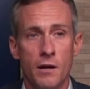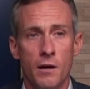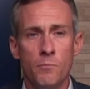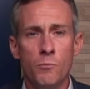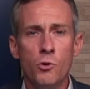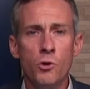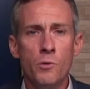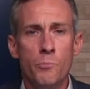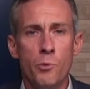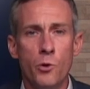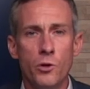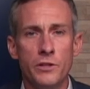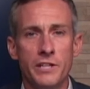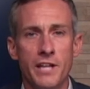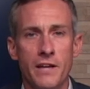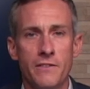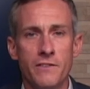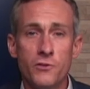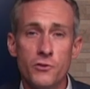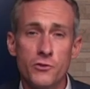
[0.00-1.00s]
Uh, more
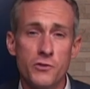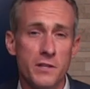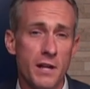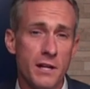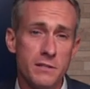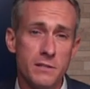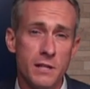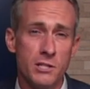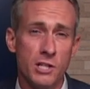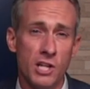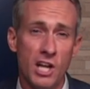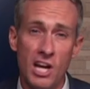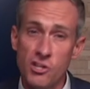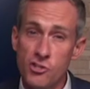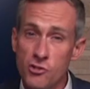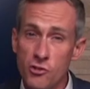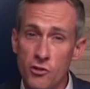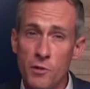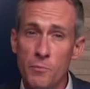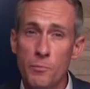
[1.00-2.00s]
importantly, I think there's a nice
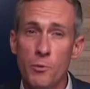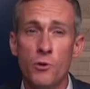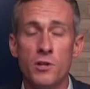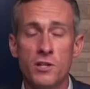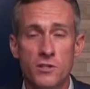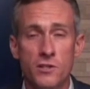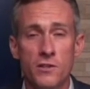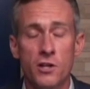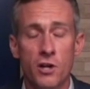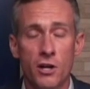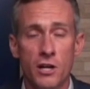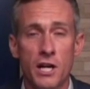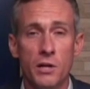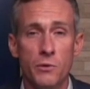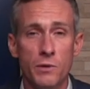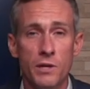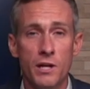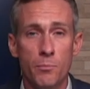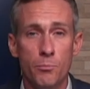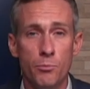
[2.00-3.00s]
educational component to the
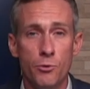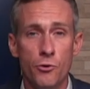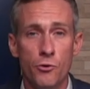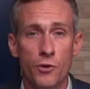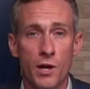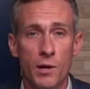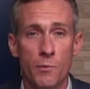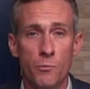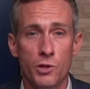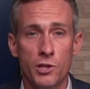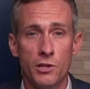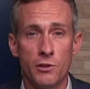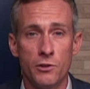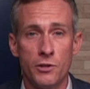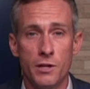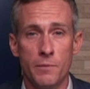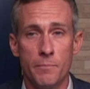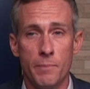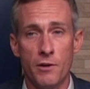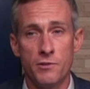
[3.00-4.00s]
cardiac rehab program where you
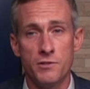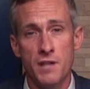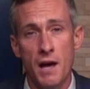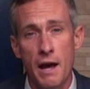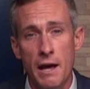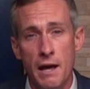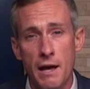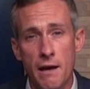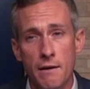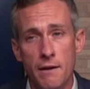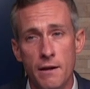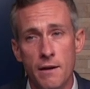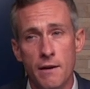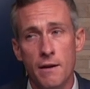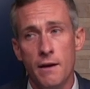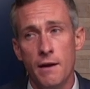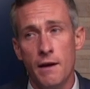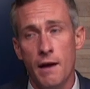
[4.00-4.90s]
learn about diet,